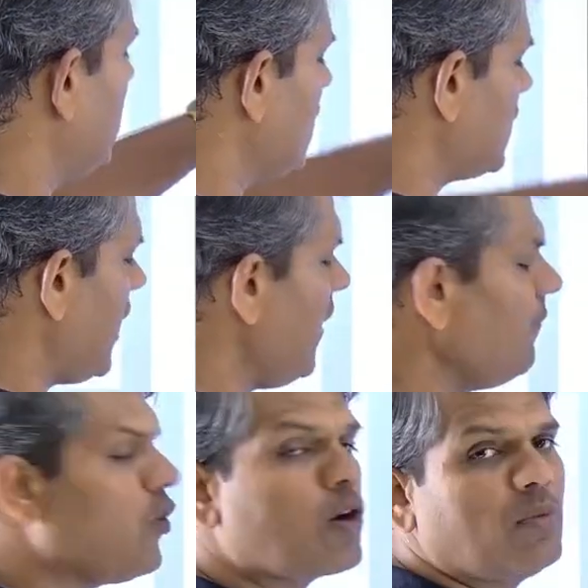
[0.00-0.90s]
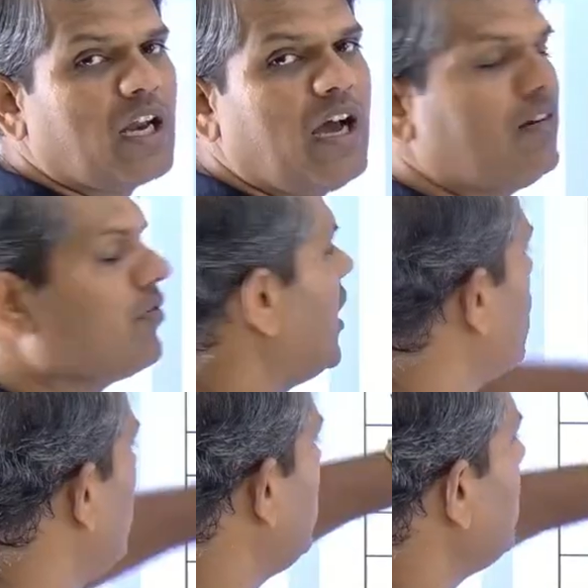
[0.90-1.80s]
the same formula we are
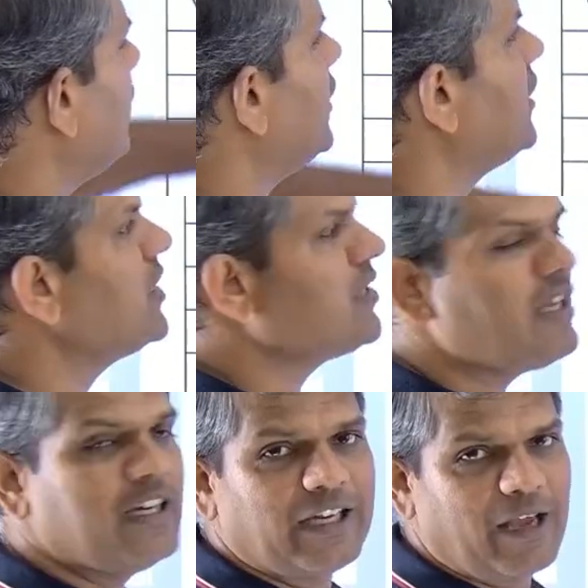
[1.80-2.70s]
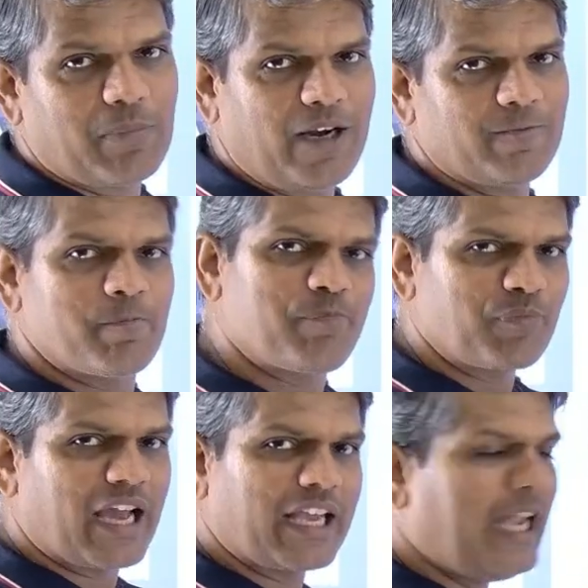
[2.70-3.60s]
going to fill this table
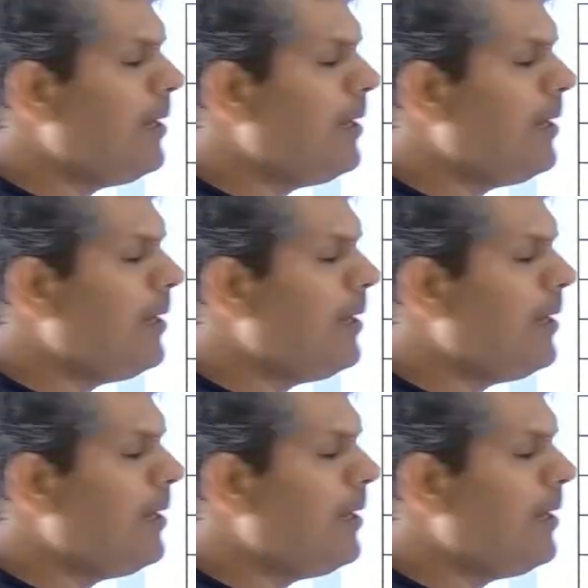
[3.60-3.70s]
again